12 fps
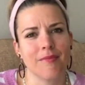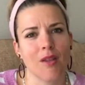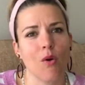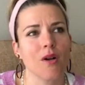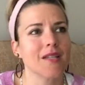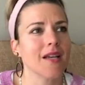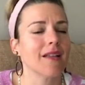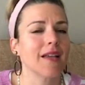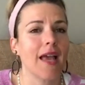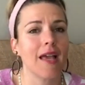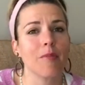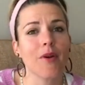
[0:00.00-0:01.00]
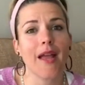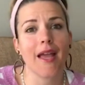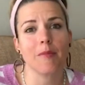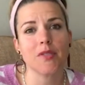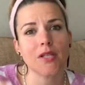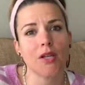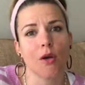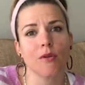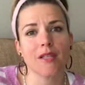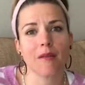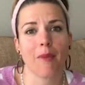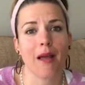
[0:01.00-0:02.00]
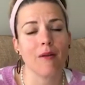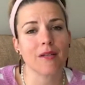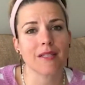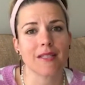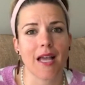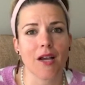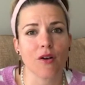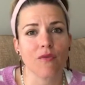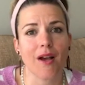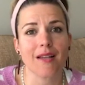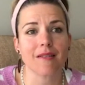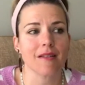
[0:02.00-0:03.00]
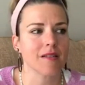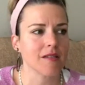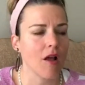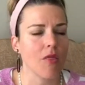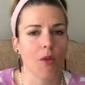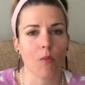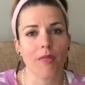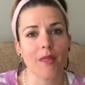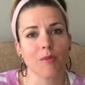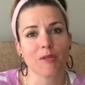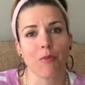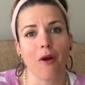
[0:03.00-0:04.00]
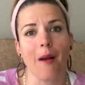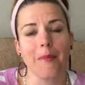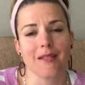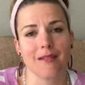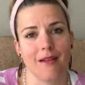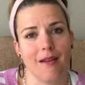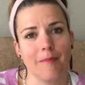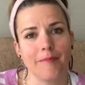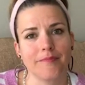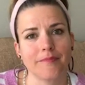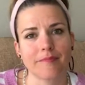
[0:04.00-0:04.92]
Or telling Abraham to go to the mountain and sacrifice his son, the one that was promised him.